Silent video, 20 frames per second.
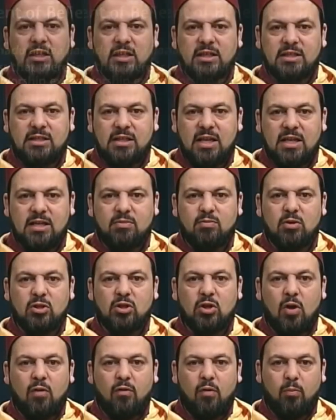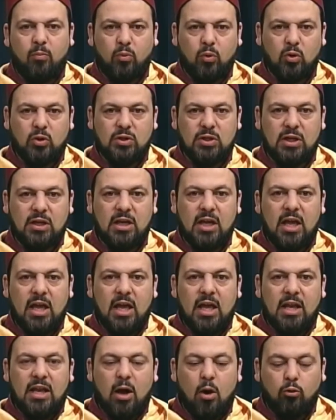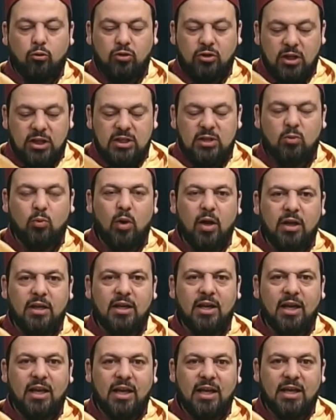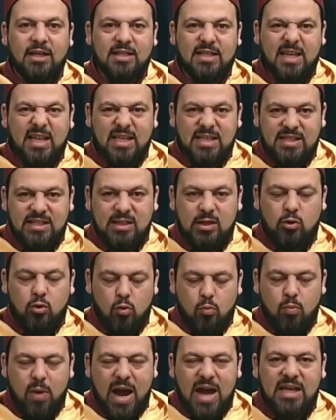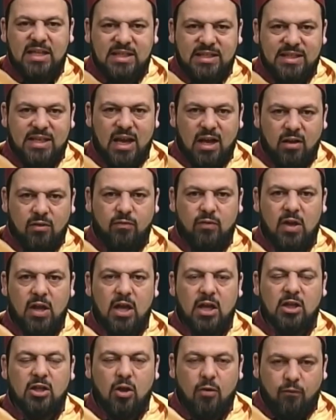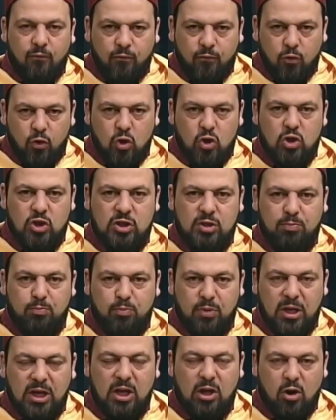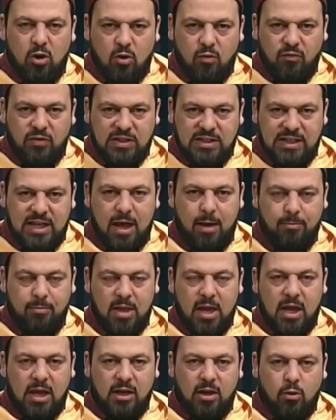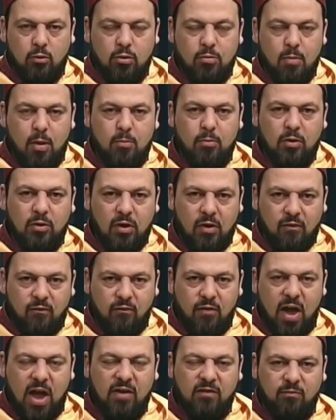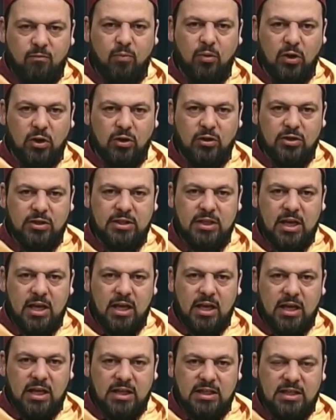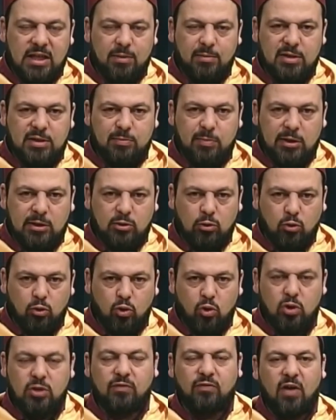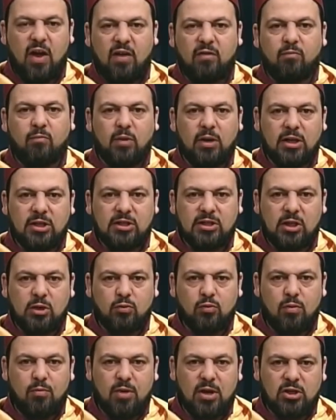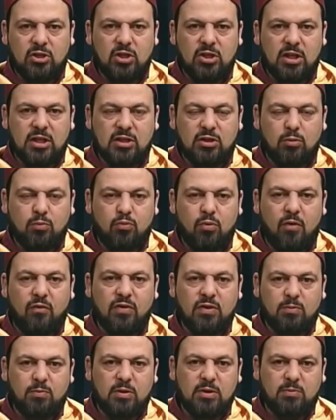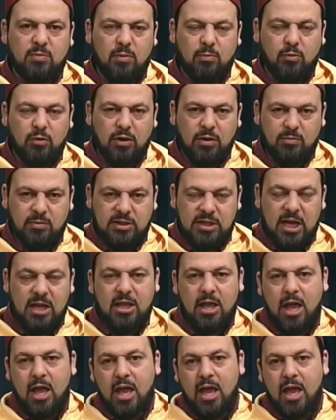the statement of a person. Now this one is considered by itself the first pillar of Islam. Now remember the five pillars. Islam is built on those five pillars that we mentioned as the Prophet, peace be upon him, said.